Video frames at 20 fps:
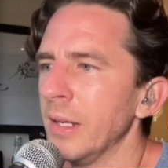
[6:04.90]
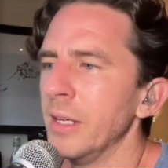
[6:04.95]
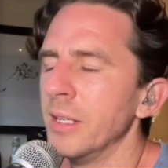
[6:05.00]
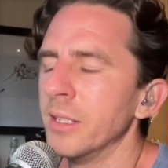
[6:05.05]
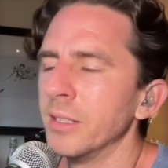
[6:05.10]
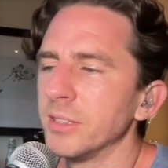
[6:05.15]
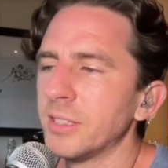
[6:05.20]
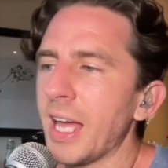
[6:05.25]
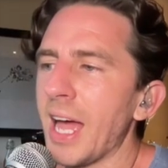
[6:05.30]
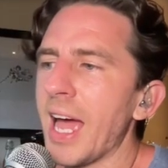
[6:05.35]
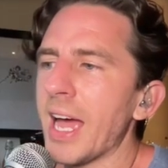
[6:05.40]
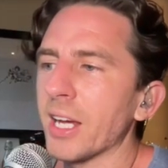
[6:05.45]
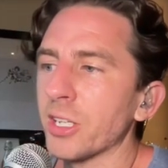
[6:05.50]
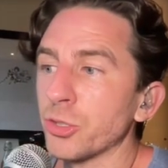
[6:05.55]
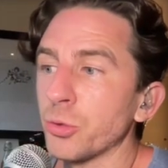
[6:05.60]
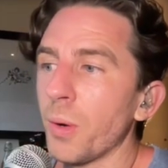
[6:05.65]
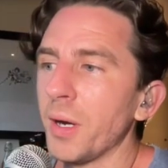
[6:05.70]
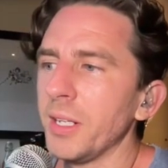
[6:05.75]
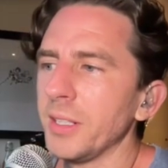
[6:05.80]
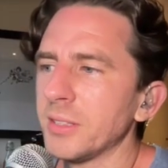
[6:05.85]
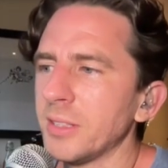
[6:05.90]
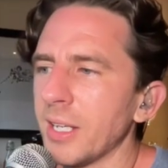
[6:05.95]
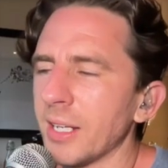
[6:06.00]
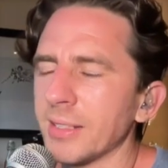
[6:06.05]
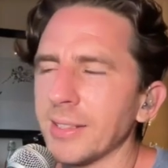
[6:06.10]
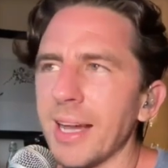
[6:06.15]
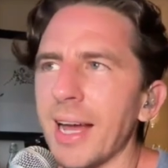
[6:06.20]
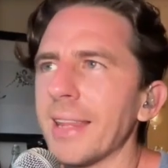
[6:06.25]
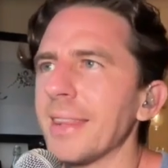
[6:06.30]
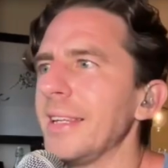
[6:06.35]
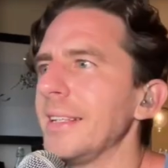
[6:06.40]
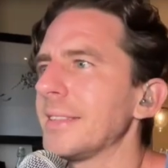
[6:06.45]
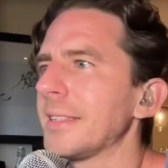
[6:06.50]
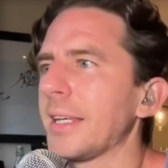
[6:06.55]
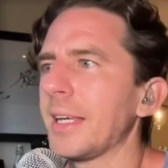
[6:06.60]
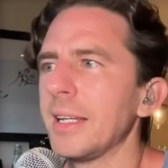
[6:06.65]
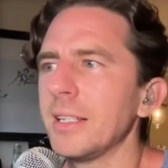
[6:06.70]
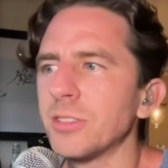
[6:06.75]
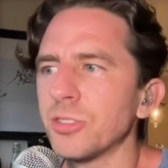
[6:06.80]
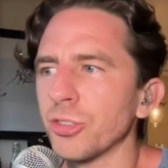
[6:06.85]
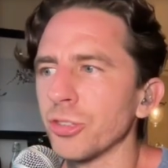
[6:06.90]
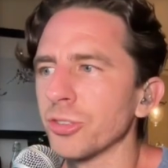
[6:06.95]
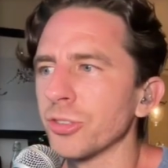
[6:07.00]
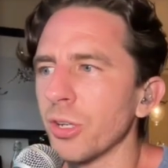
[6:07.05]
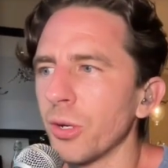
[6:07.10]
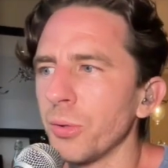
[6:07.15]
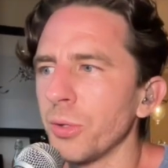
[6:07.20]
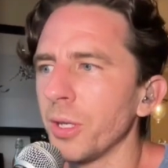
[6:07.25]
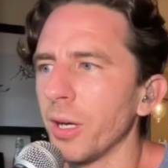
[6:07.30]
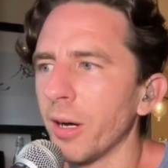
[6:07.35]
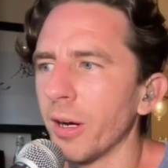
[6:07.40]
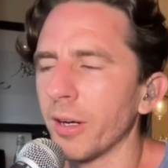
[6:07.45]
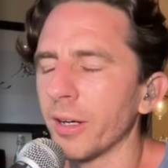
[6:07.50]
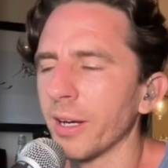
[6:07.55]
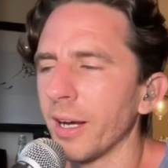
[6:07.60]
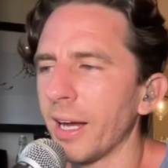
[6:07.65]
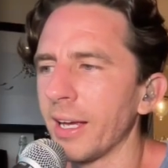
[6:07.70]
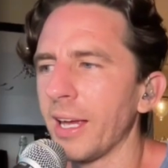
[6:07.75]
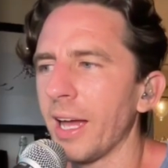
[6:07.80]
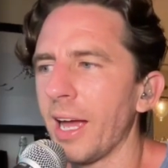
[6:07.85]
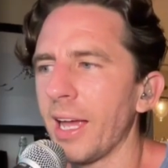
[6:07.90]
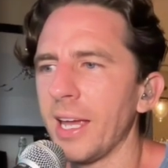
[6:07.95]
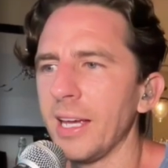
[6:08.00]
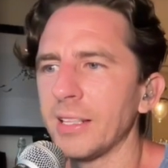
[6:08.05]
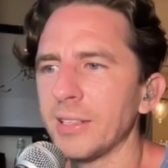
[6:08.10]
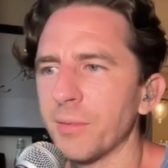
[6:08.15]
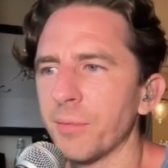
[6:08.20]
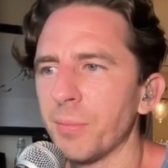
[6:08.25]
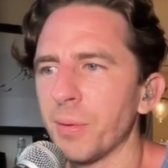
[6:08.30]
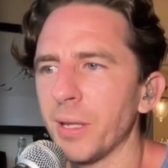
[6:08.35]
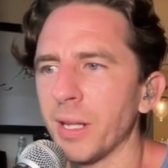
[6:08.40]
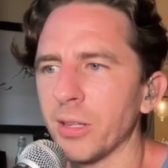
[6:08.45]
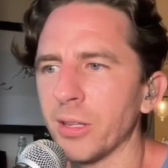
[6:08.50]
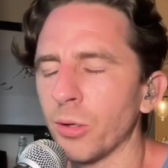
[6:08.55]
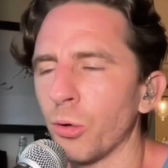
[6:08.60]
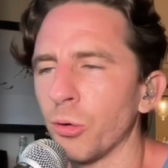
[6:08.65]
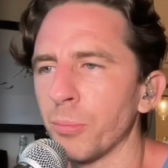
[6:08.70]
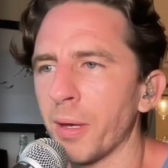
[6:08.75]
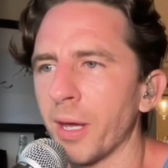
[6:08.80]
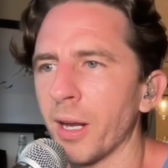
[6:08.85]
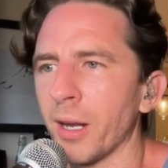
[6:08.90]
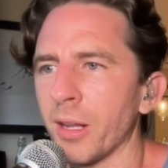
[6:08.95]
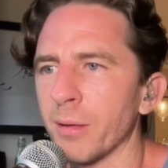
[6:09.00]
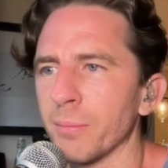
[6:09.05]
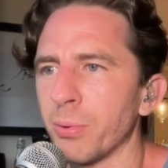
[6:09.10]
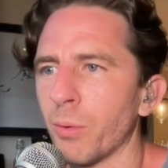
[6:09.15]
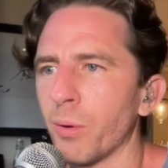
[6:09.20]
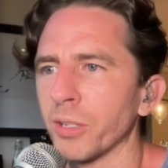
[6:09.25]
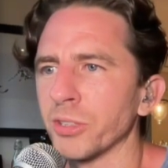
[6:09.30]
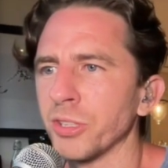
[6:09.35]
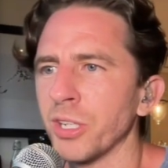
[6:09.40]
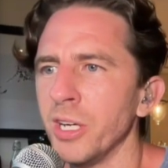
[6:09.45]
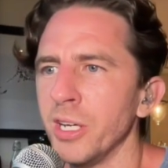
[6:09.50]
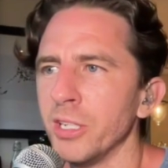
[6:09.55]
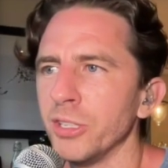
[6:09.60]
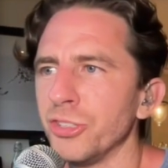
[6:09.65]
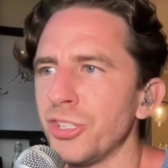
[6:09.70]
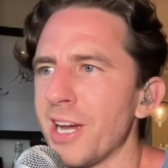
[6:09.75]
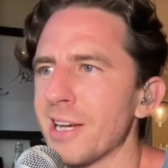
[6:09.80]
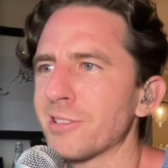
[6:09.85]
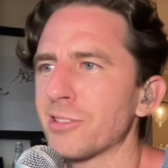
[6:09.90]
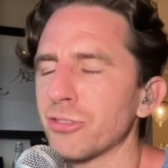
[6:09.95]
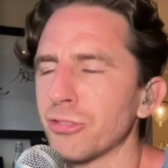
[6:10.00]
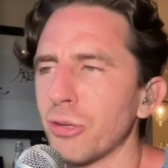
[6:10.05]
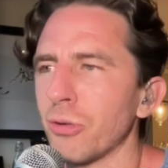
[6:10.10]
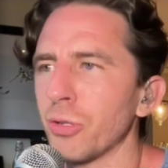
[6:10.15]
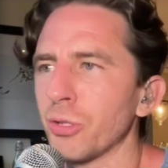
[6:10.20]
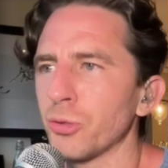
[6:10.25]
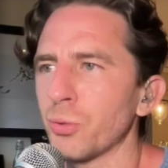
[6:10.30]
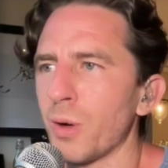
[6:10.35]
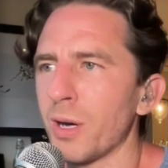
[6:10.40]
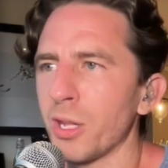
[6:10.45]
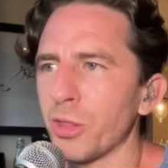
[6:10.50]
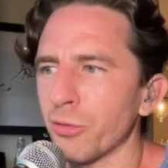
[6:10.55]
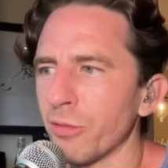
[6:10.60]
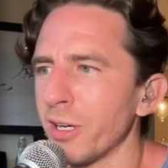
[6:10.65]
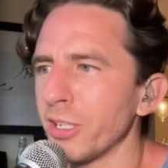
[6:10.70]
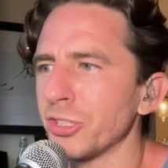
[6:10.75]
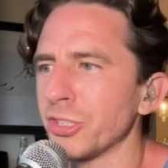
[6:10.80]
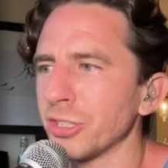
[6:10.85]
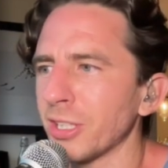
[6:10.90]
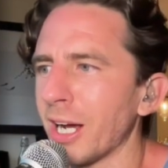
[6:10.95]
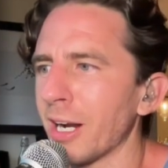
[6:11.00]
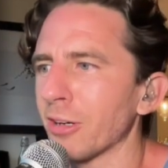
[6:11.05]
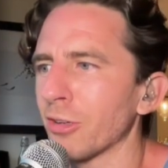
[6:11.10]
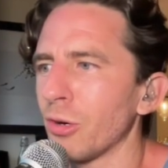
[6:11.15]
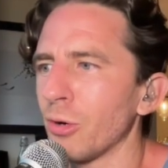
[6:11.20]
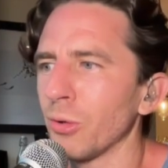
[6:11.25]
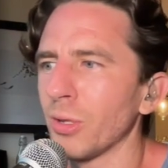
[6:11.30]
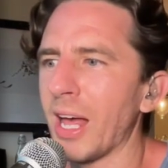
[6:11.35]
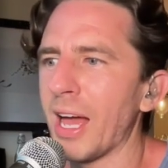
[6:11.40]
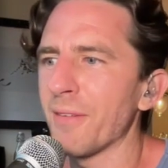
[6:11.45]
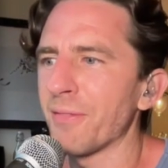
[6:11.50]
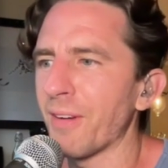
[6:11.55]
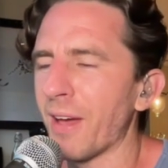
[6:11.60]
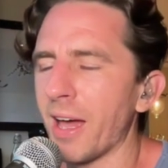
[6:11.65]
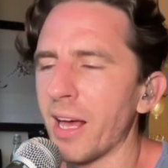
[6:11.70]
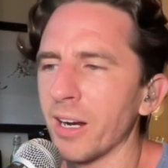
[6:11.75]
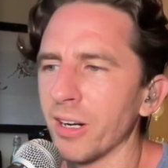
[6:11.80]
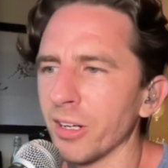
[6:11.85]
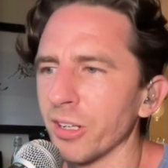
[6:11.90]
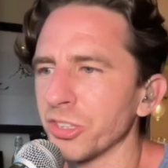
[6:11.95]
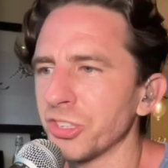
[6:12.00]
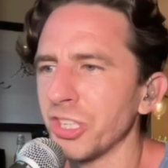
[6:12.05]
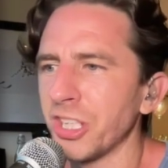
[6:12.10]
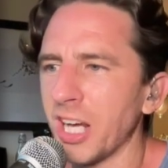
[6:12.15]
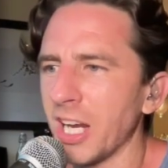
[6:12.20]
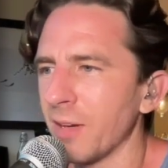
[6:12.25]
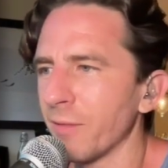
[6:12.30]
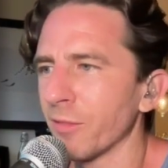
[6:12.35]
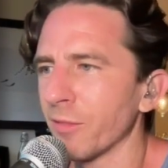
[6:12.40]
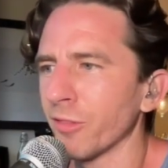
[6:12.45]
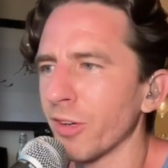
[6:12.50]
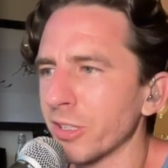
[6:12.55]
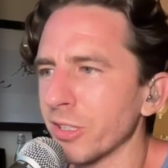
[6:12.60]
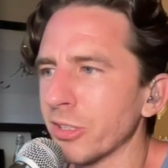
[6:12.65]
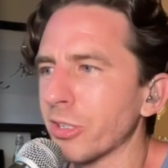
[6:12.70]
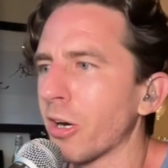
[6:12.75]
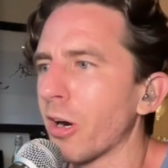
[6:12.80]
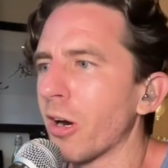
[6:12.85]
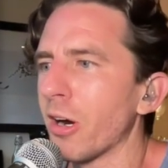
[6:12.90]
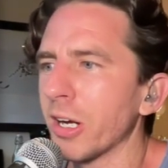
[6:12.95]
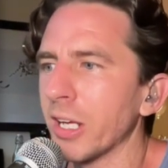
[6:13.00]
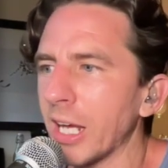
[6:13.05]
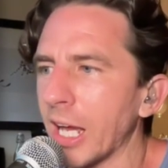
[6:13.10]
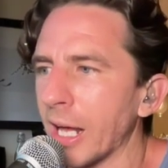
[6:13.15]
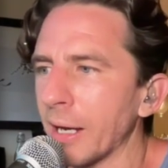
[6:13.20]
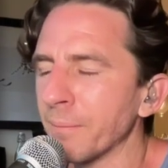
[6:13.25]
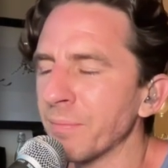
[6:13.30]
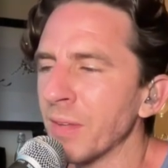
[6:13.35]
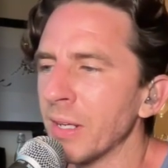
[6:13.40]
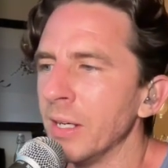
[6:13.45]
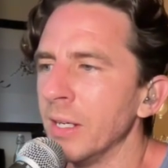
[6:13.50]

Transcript: Zach, 26. These kids are so young. I hate to be like the old man on the porch. Jess is only 23. She's got her whole life ahead of her. She can't even rent a car yet.